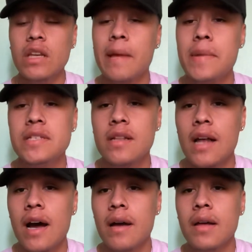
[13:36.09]
It means a
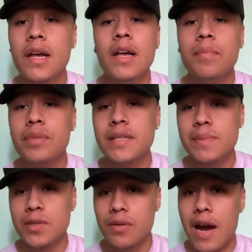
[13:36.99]
lot. Please
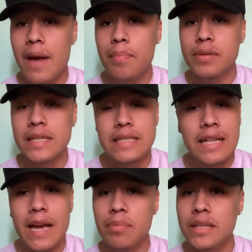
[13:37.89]
subscribe, please
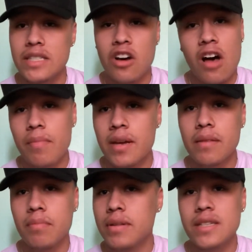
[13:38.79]
like, please
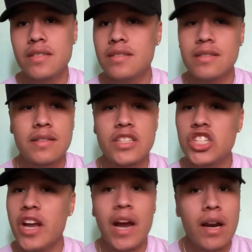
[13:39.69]
comment, please
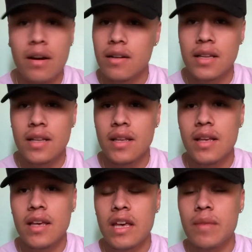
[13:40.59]
share.
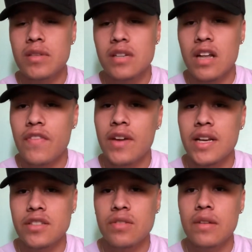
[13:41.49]
It means a lot if you
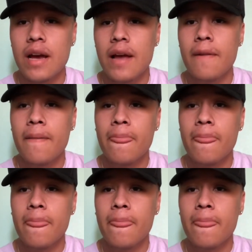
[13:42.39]
guys do that.